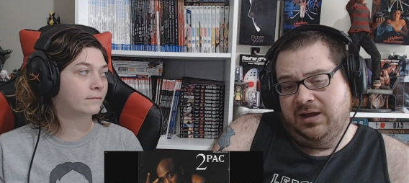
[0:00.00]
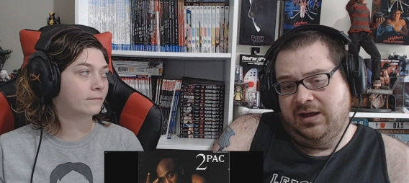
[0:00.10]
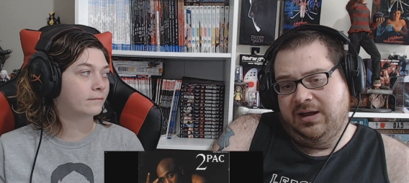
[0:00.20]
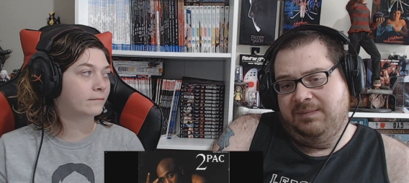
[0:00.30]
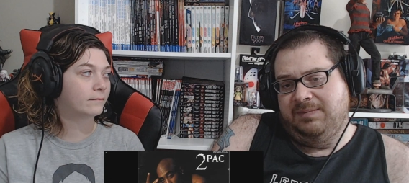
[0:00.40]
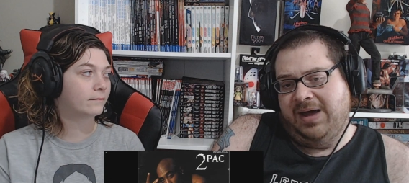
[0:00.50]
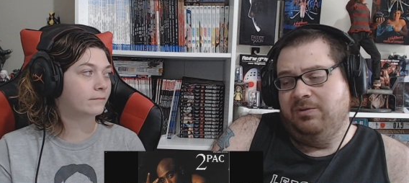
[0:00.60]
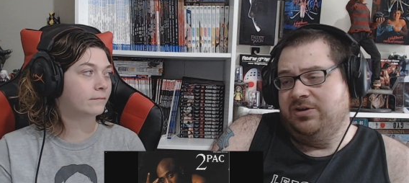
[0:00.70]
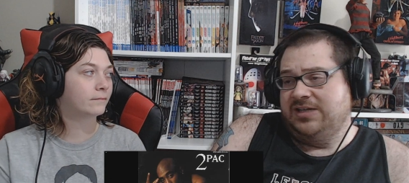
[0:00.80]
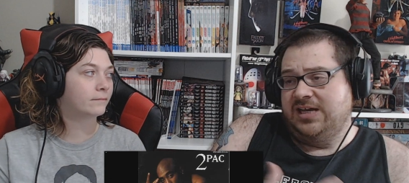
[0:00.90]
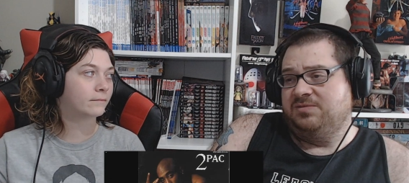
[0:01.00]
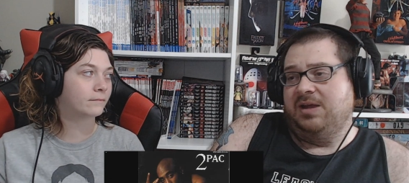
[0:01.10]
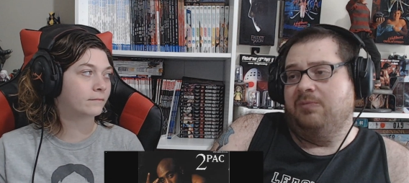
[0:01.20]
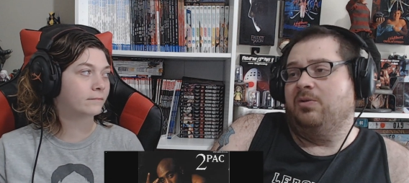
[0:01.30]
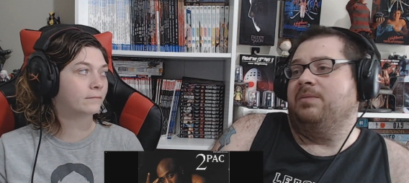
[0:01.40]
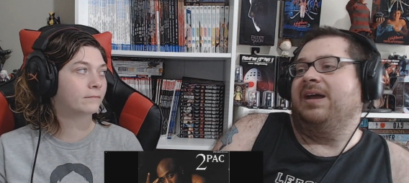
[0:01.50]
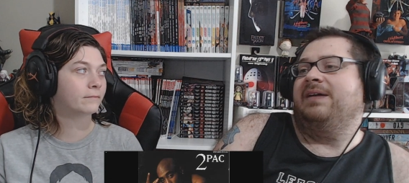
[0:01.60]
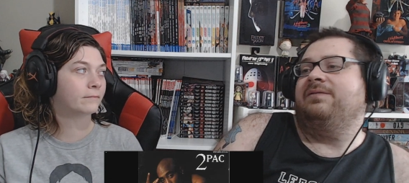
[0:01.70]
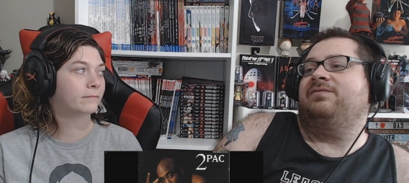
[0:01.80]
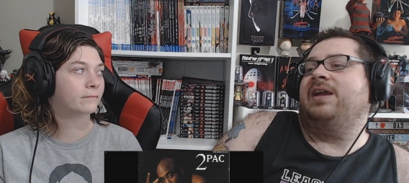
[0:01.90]
Speaker 1: Um, I wouldn't say it's like one of my
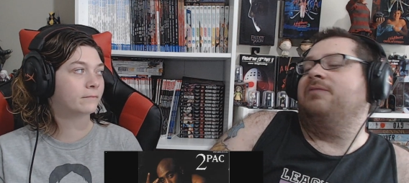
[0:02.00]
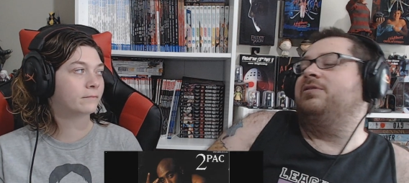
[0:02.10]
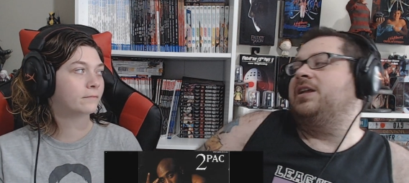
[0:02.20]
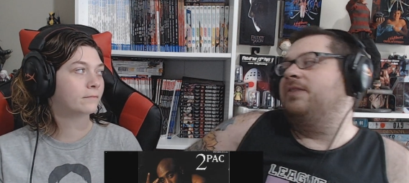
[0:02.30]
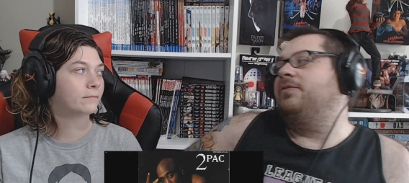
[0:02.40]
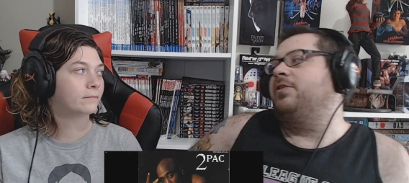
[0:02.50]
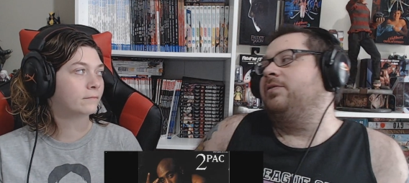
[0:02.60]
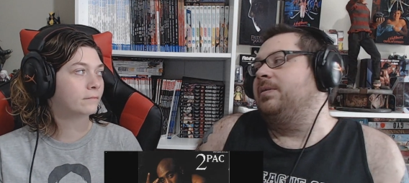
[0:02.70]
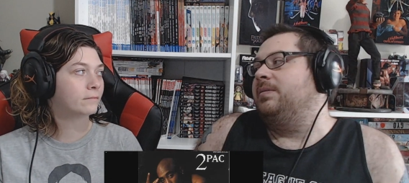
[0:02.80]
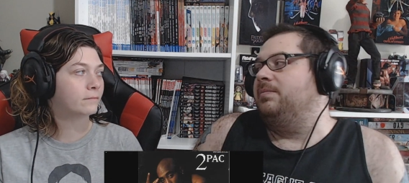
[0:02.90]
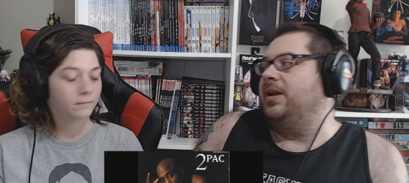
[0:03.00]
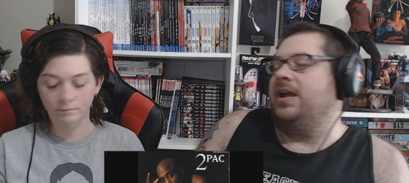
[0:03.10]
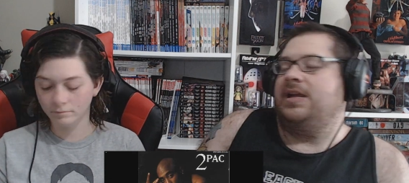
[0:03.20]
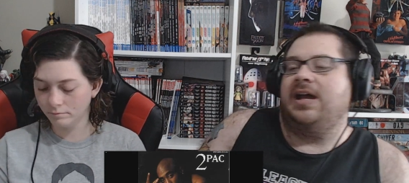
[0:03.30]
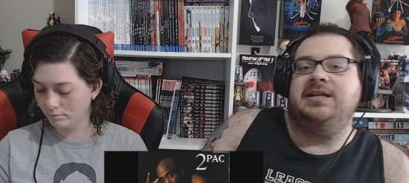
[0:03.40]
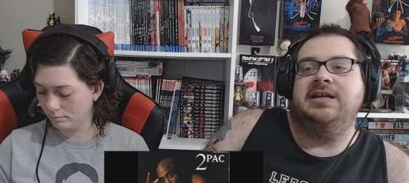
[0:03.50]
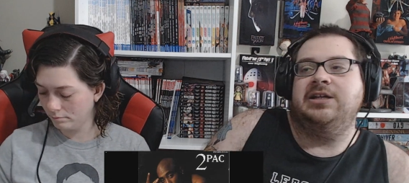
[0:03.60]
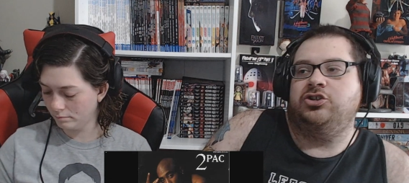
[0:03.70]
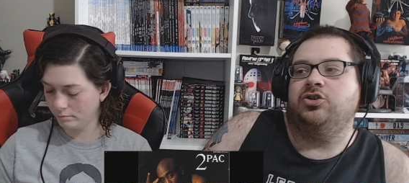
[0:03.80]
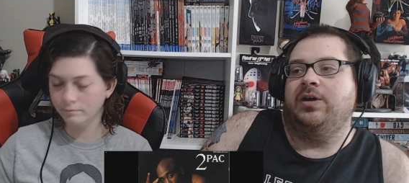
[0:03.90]
favorite that I've heard from him, but I, I did
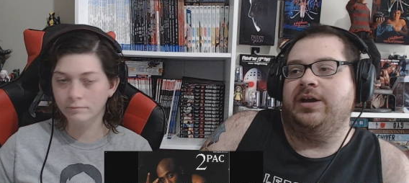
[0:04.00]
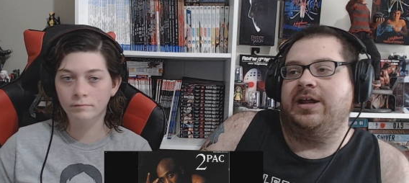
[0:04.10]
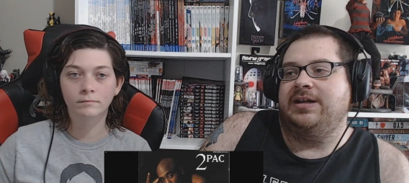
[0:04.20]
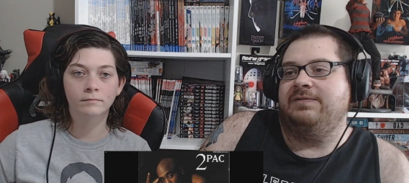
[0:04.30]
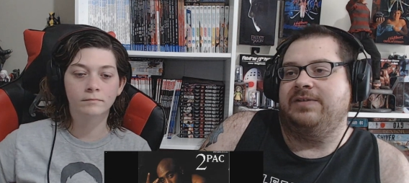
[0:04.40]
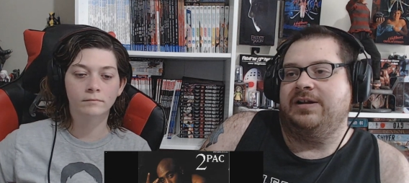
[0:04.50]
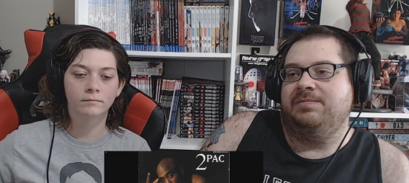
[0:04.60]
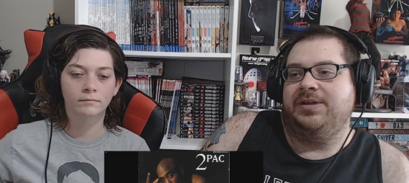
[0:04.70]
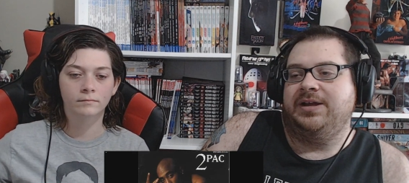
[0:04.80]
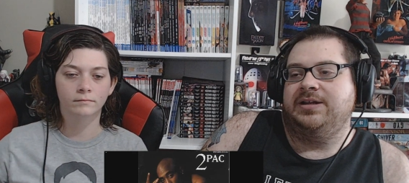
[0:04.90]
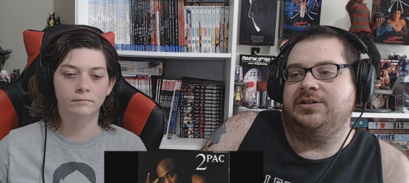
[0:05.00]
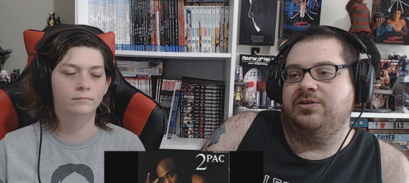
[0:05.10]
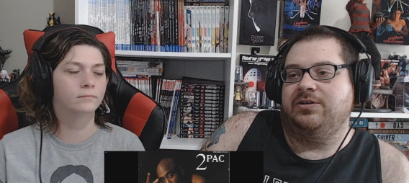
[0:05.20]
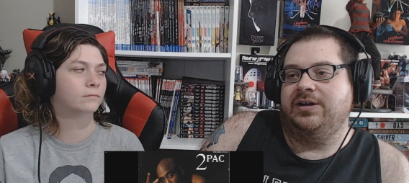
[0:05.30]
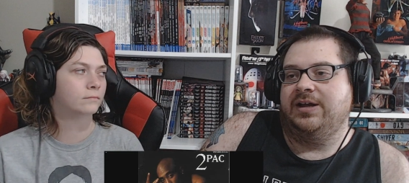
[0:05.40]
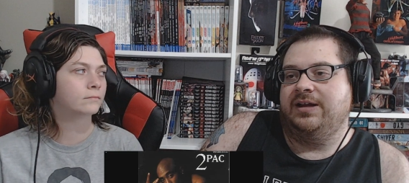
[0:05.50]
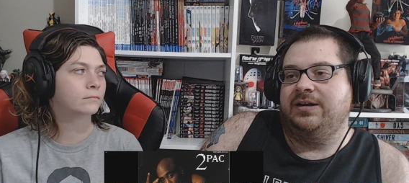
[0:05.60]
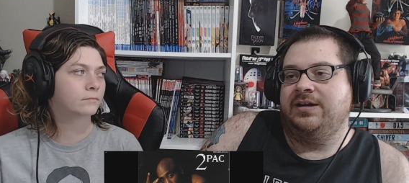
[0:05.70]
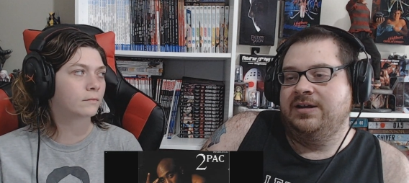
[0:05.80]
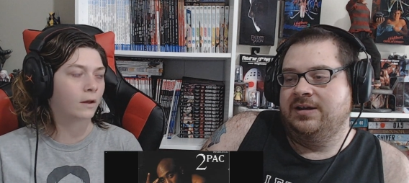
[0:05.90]
enjoy it. I definitely can play this song mm. again.
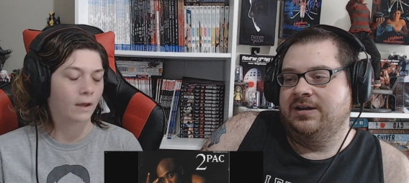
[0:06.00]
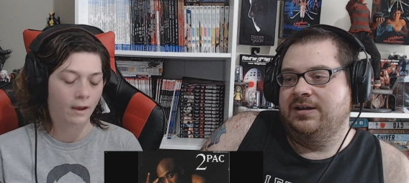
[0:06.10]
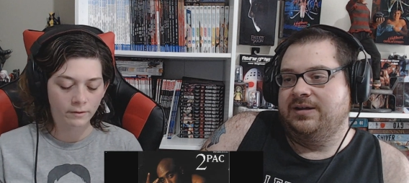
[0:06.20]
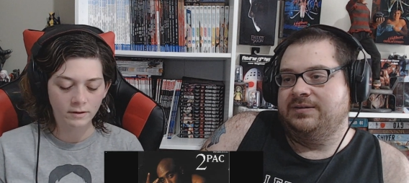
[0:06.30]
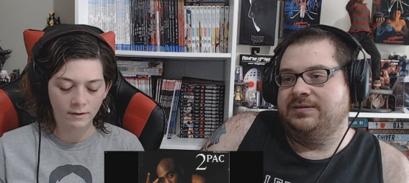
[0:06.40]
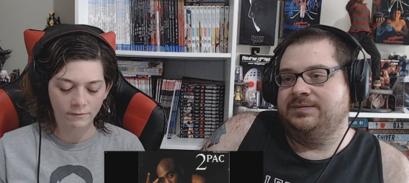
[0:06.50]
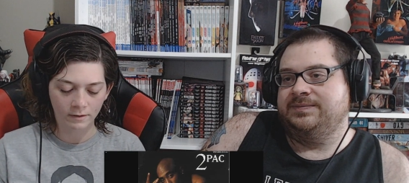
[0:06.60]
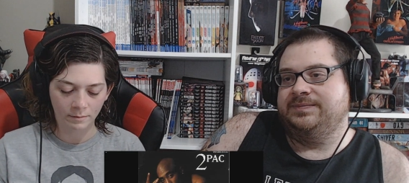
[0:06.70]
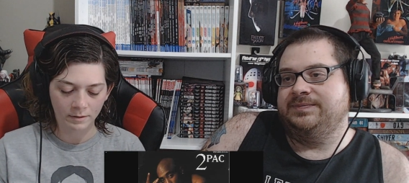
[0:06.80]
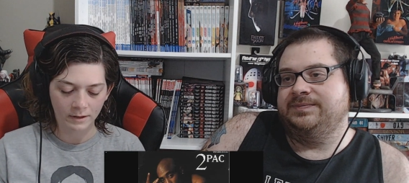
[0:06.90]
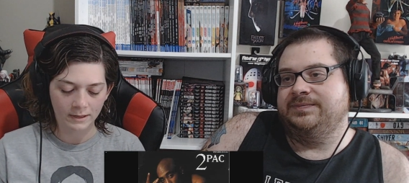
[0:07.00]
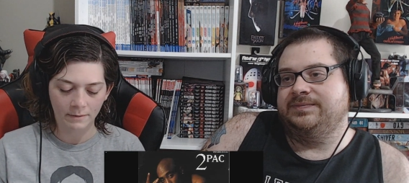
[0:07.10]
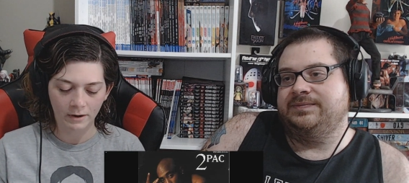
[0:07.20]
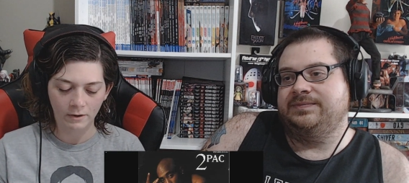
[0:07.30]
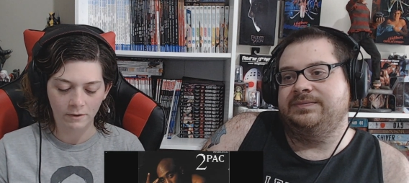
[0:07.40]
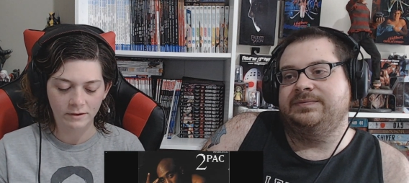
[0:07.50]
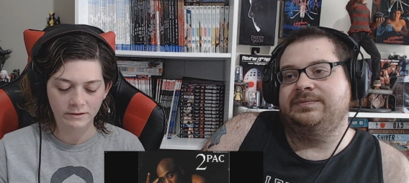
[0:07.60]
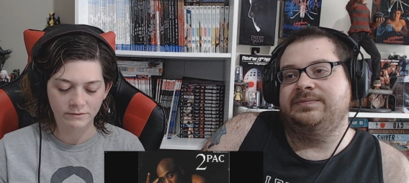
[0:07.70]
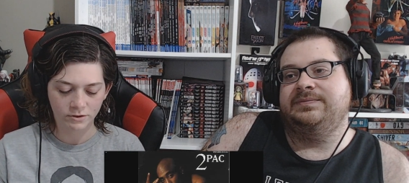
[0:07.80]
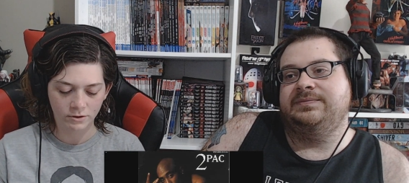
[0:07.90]
Speaker 2: I would definitely play it in my car.
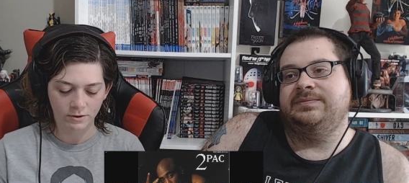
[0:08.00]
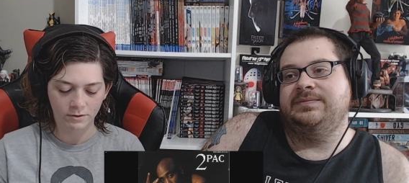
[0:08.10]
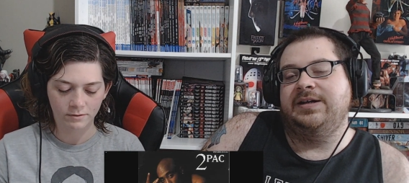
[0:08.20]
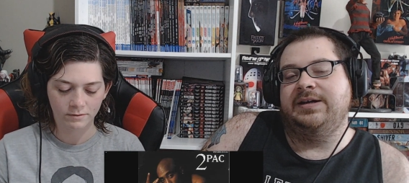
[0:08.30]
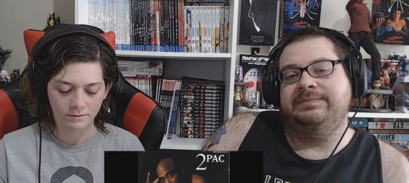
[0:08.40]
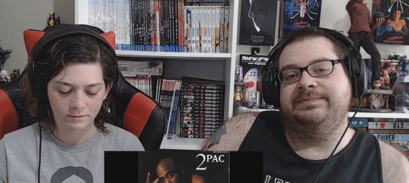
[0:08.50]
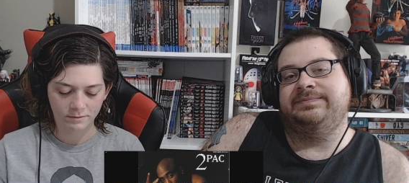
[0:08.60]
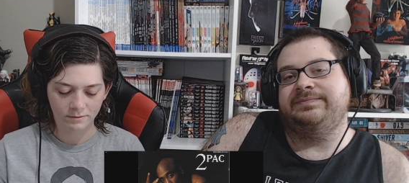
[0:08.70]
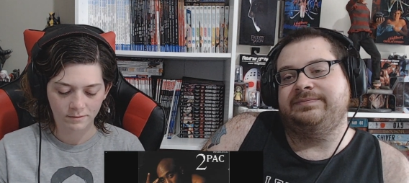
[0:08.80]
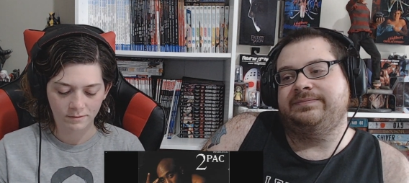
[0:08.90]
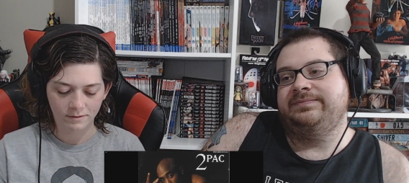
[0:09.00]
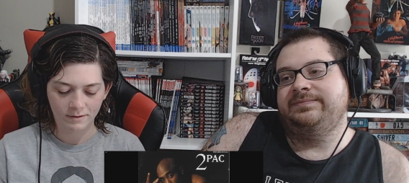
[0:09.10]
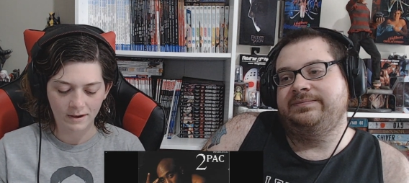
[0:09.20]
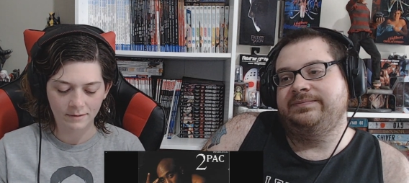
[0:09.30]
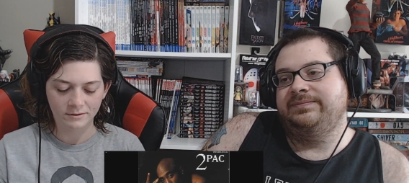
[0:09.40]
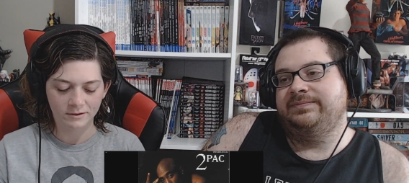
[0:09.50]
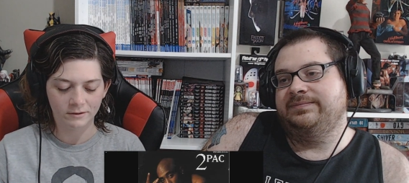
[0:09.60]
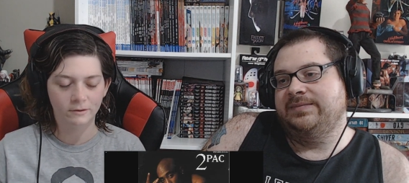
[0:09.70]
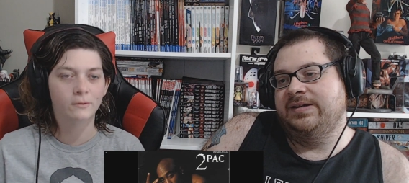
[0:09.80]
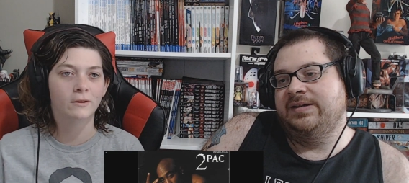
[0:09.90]
That's for sure. Yeah.
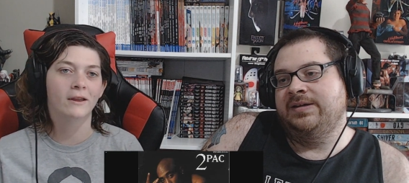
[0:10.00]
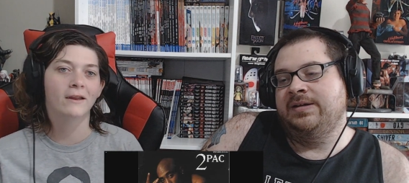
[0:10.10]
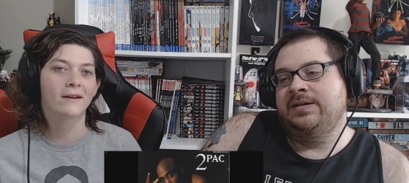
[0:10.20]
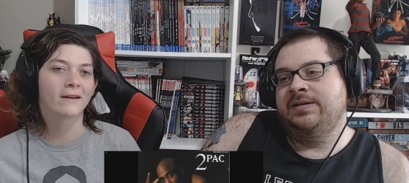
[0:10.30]
Absolutely.